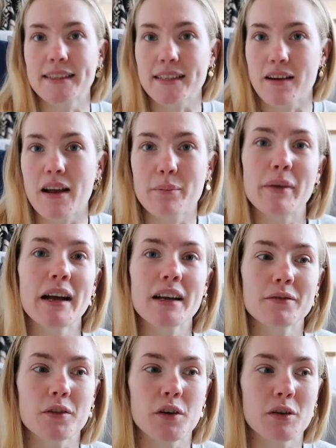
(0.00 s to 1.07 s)
I'm back
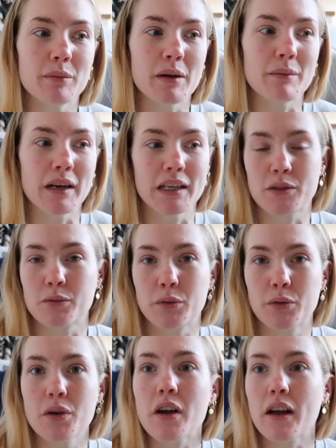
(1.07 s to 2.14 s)
from my little
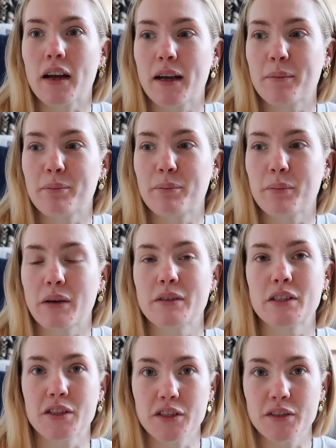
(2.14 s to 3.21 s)
walk. I went
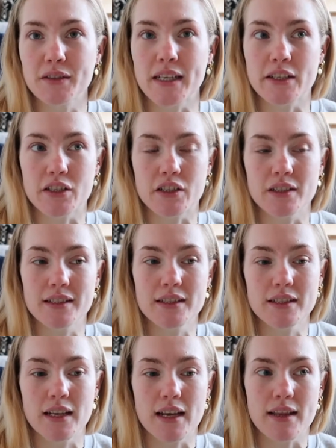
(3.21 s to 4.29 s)
to the news
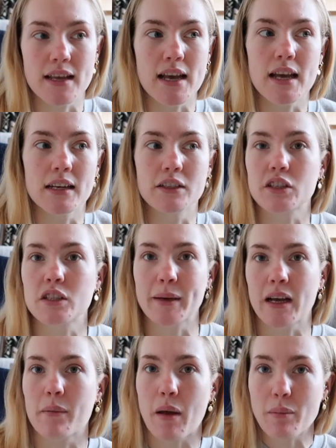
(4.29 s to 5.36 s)
agents and then just to
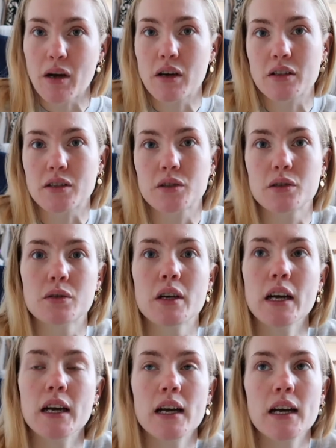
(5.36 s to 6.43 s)
pick up that parcel,
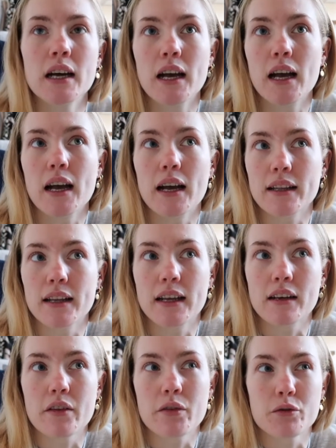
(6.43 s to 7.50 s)
and
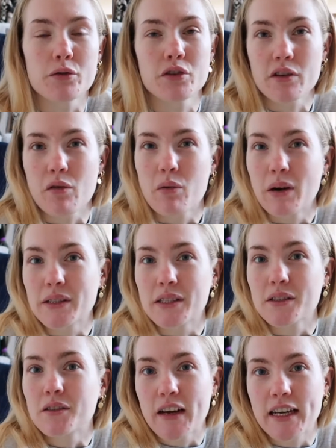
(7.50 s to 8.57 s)
then I thought, you know what, whilst it's
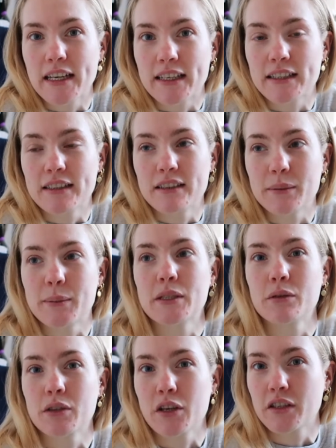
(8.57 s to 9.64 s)
not raining, I'm
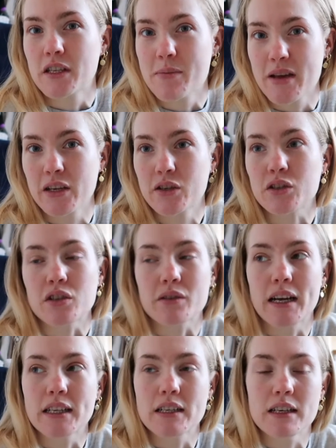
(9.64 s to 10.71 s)
still gonna go to the beach. So I
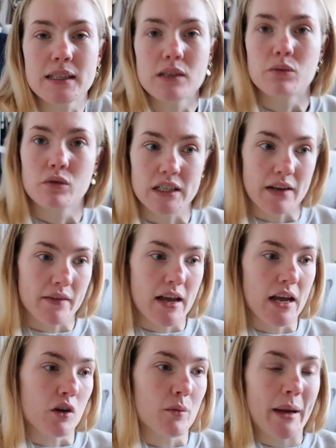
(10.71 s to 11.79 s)
had a nice little walk down
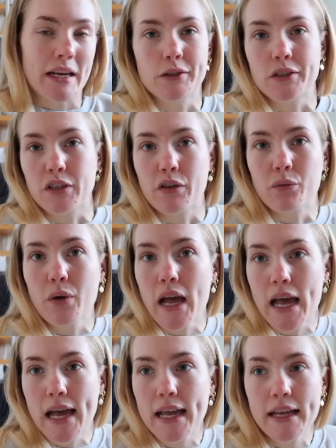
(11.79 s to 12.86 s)
there, got a pastry on the
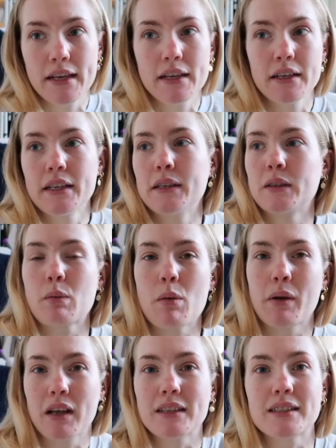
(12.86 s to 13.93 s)
way. It was a
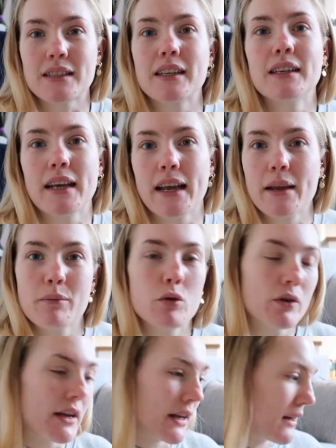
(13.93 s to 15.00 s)
proper like Sunday
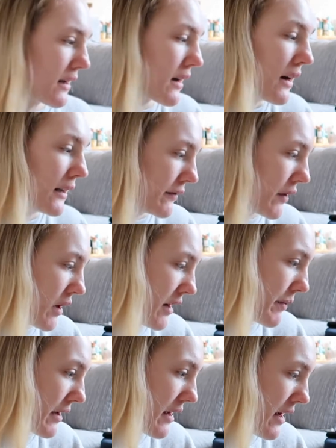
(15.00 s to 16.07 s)
morning kind of vibe.
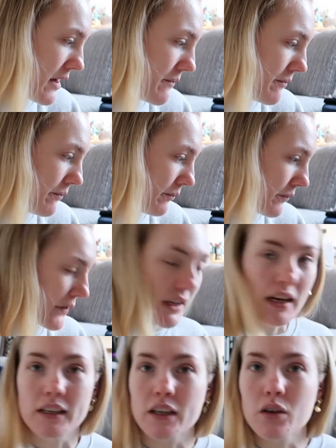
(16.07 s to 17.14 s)
And
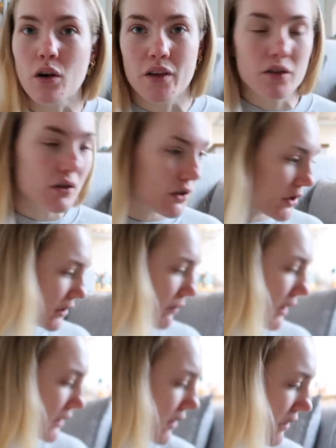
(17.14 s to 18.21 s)
I thought I'd show you
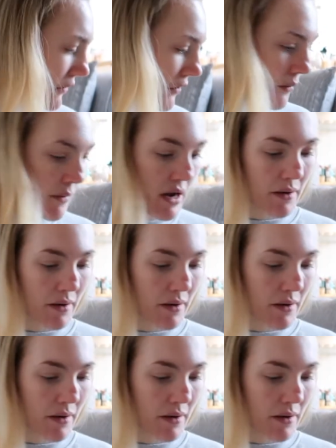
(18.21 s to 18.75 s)
what I'd got from